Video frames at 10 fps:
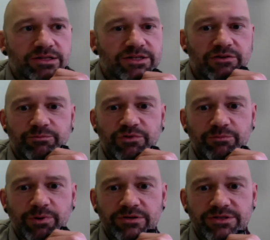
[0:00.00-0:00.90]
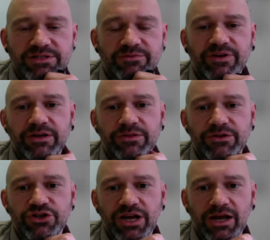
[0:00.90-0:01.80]
I see you've posted something in the
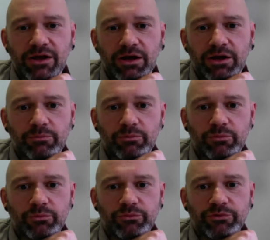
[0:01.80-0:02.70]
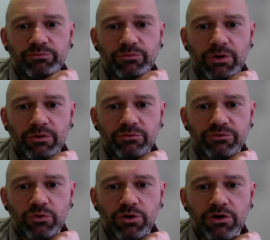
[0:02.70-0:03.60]
chat, some
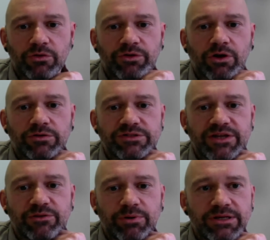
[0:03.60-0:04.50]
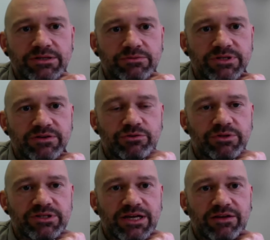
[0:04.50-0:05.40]
work on the content that police receive. Do you
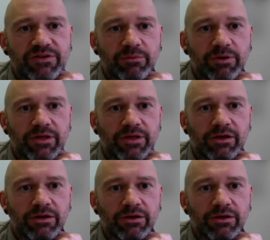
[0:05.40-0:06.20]
want to say anything about that?